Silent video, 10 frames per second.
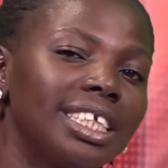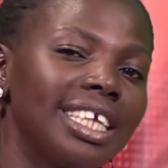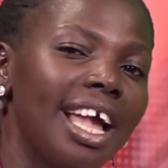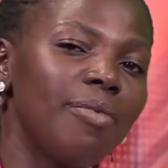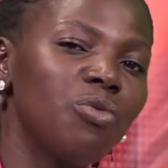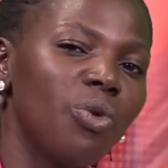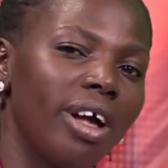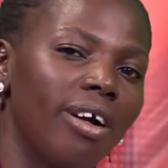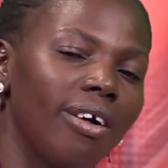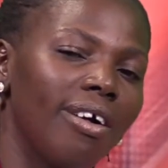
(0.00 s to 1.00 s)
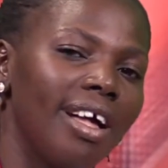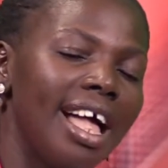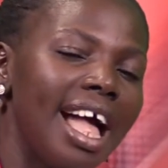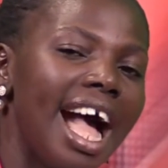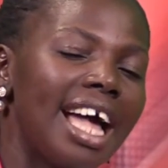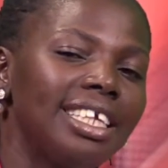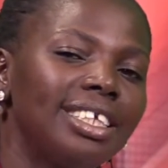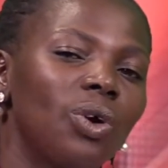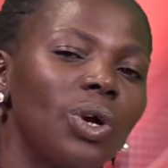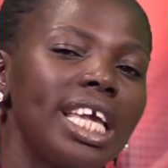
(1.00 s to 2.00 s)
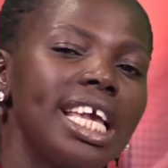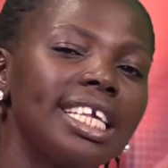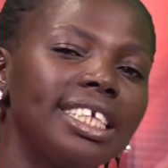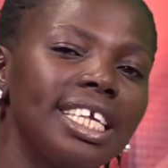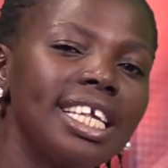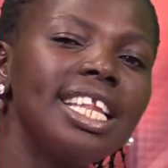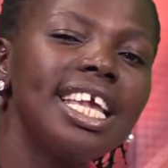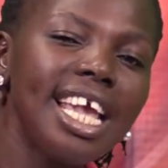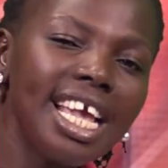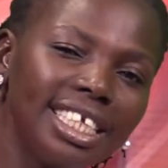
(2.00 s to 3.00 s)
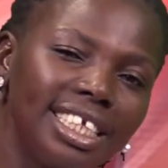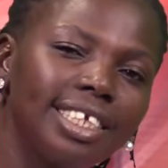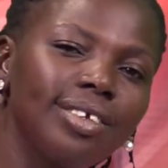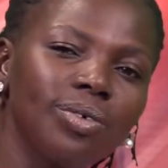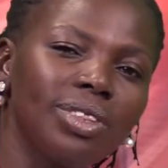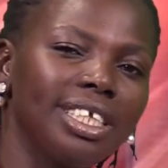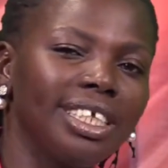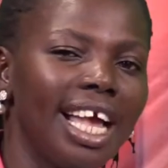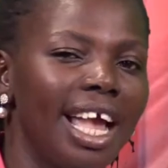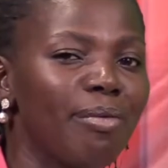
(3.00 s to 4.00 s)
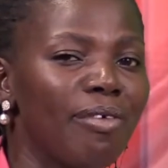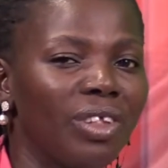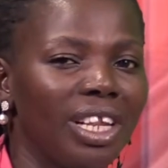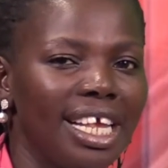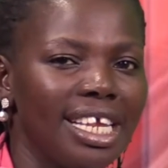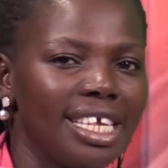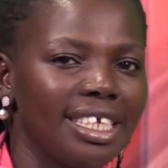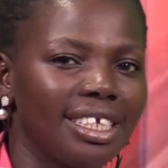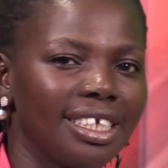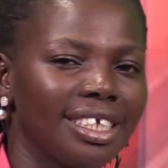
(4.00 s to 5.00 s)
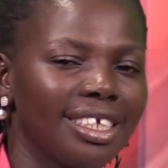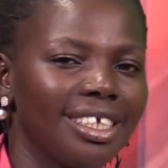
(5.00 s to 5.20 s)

the time well and it's not eating into the time of the learners,